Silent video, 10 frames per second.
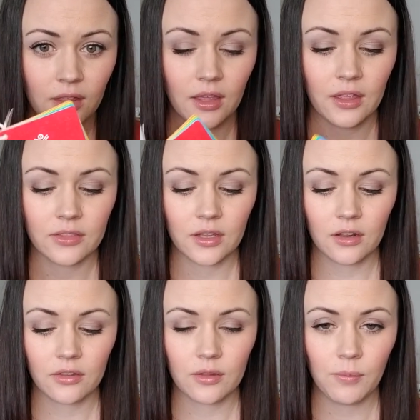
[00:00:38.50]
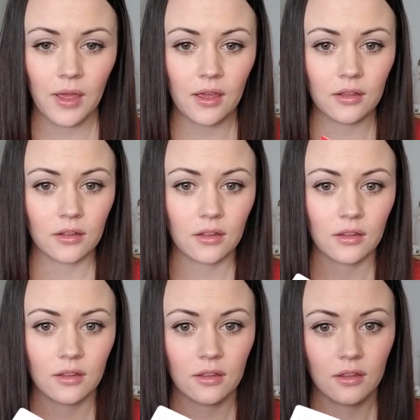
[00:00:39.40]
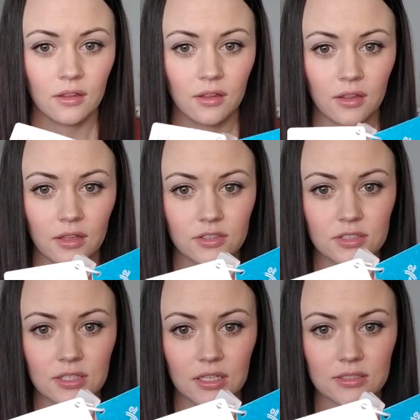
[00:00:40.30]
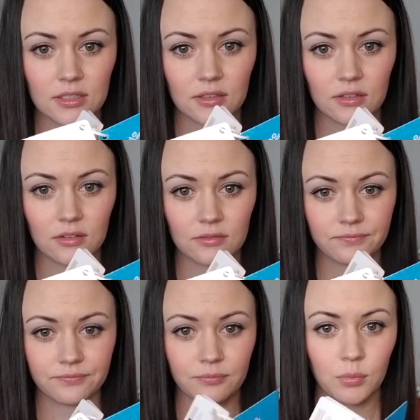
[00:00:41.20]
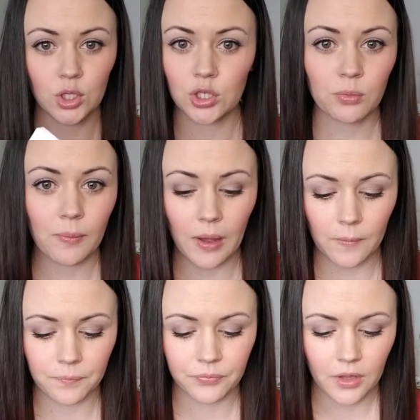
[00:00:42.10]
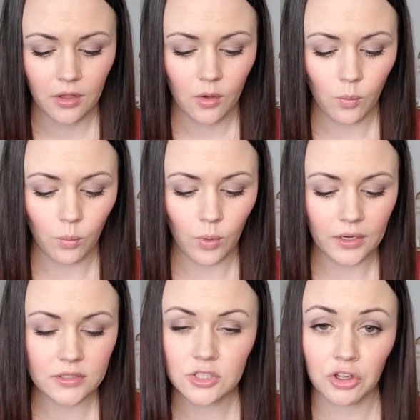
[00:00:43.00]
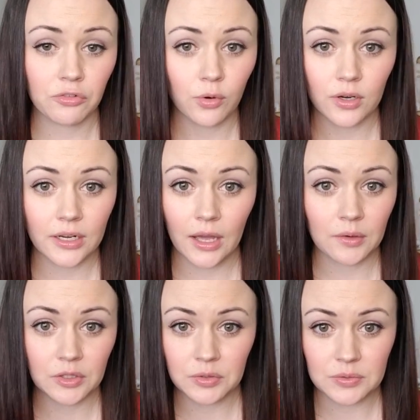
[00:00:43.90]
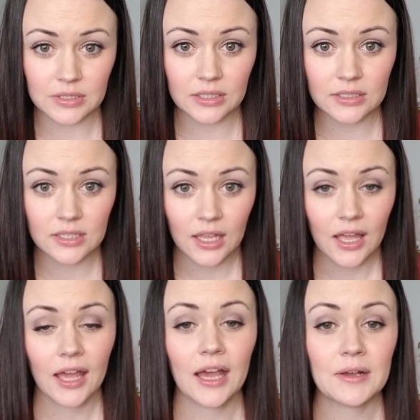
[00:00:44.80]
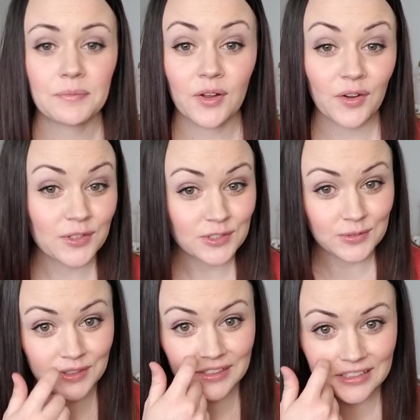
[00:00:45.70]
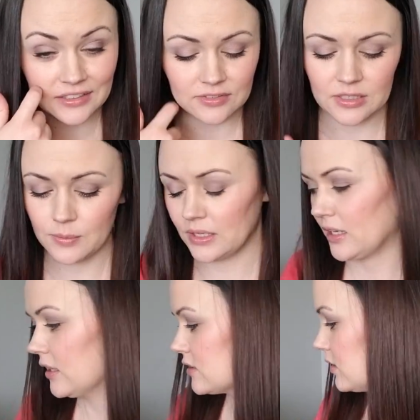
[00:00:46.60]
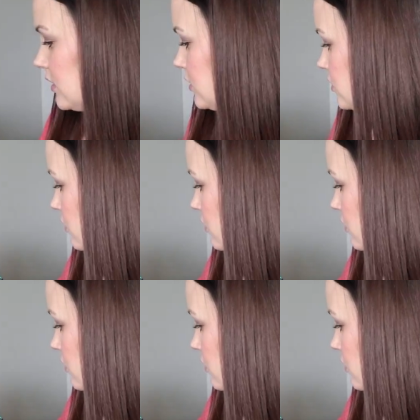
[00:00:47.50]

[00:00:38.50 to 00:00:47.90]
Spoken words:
And then on the back, it just has a little blurb about what it's good for and how to use it. They're also really nifty because on each